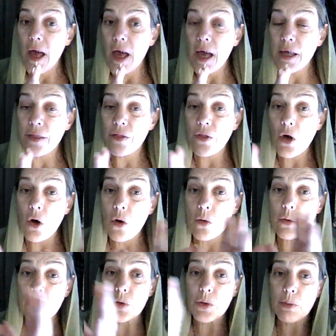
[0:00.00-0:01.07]
and
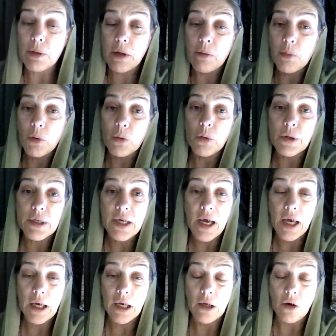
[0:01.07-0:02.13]
those people were
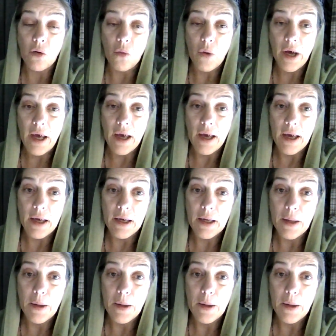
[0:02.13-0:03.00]
taken away,